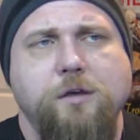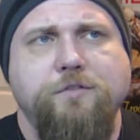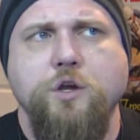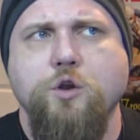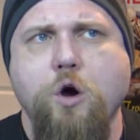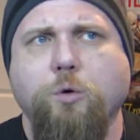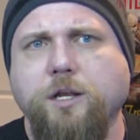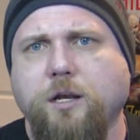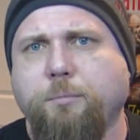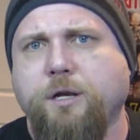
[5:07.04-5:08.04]
If you know a
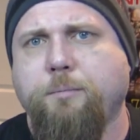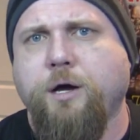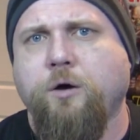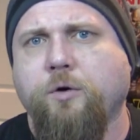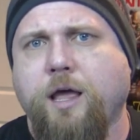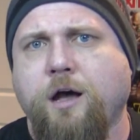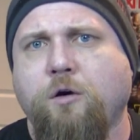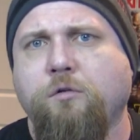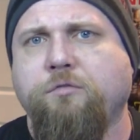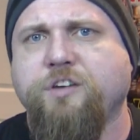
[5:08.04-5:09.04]
little bit about
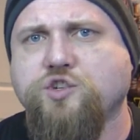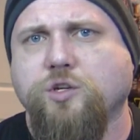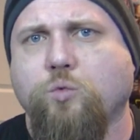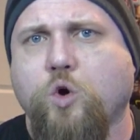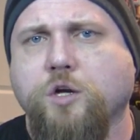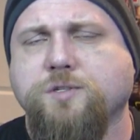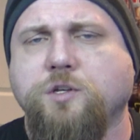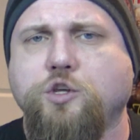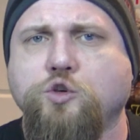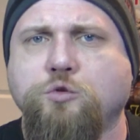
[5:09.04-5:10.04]
how vision works
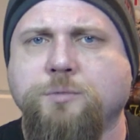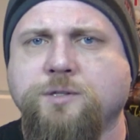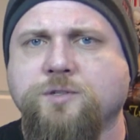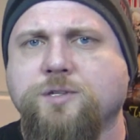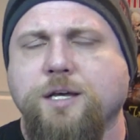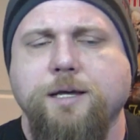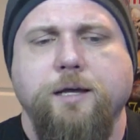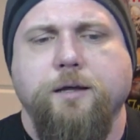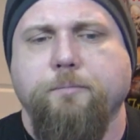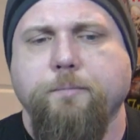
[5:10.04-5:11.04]
in humans,
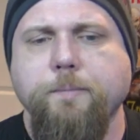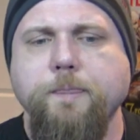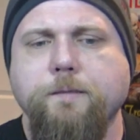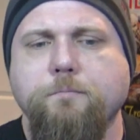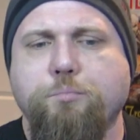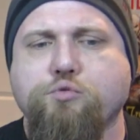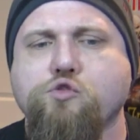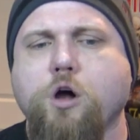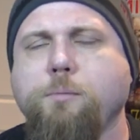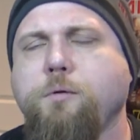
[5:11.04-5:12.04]

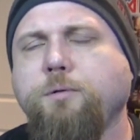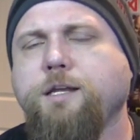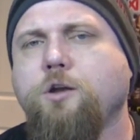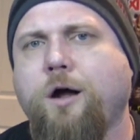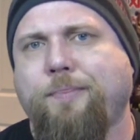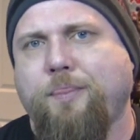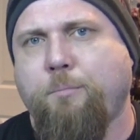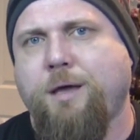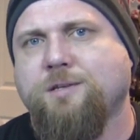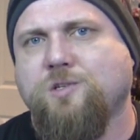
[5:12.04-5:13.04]
probably not the
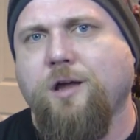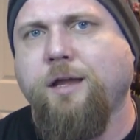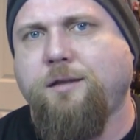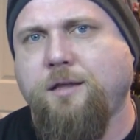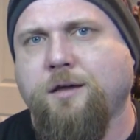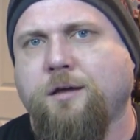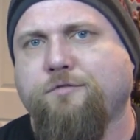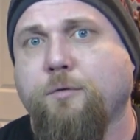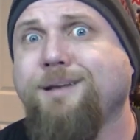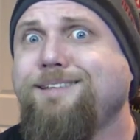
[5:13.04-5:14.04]
best idea
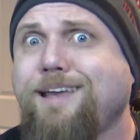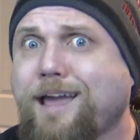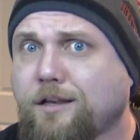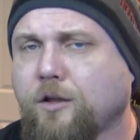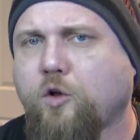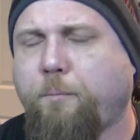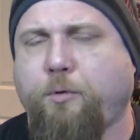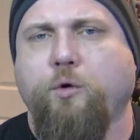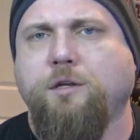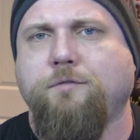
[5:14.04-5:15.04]
from a technical
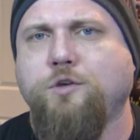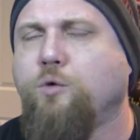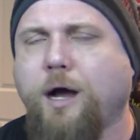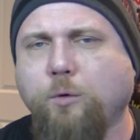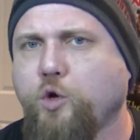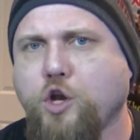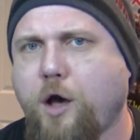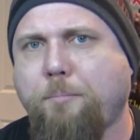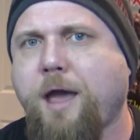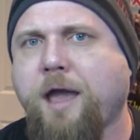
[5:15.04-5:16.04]
point of view. I would
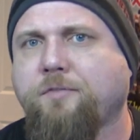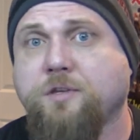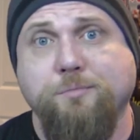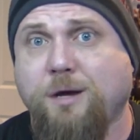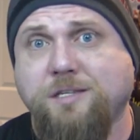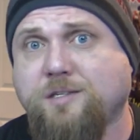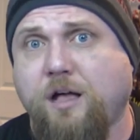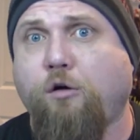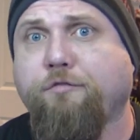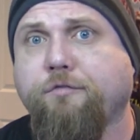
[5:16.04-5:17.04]
not back this
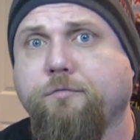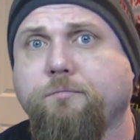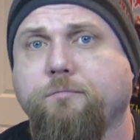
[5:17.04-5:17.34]
myself.